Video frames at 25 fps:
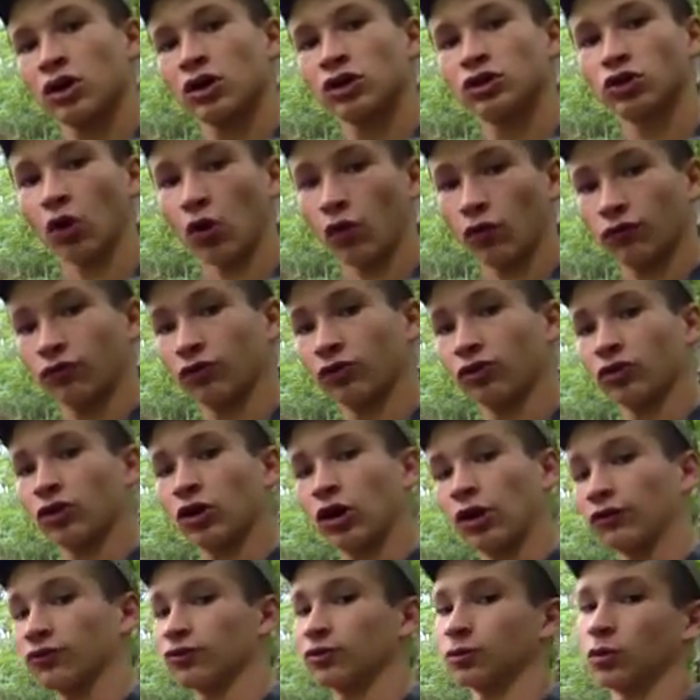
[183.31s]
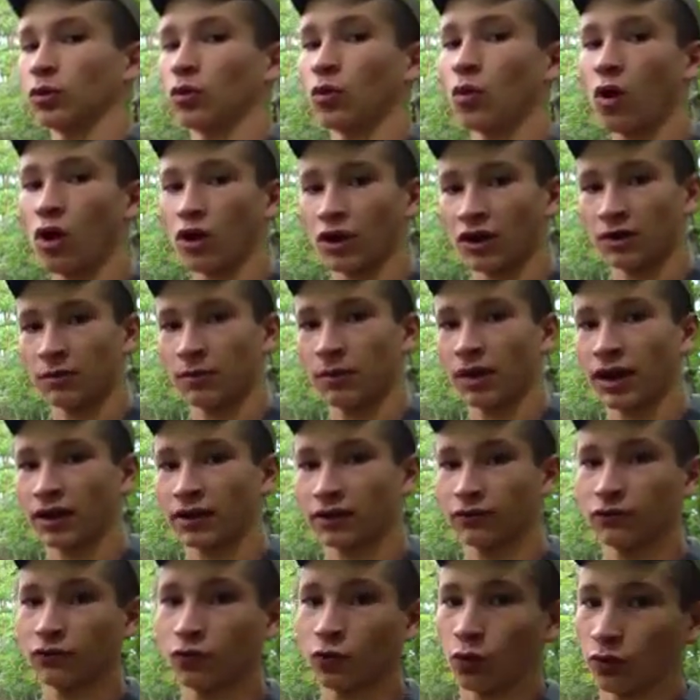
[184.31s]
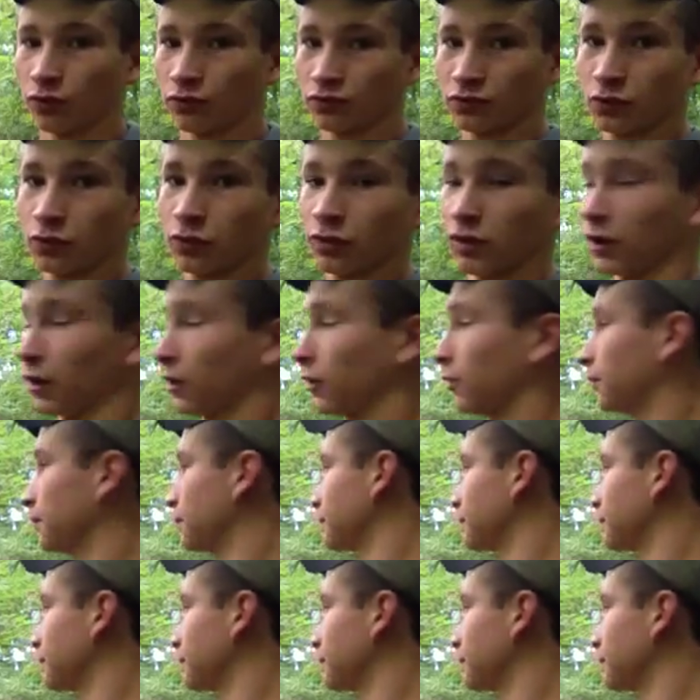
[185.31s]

don't feel comfortable walking back and forth through there.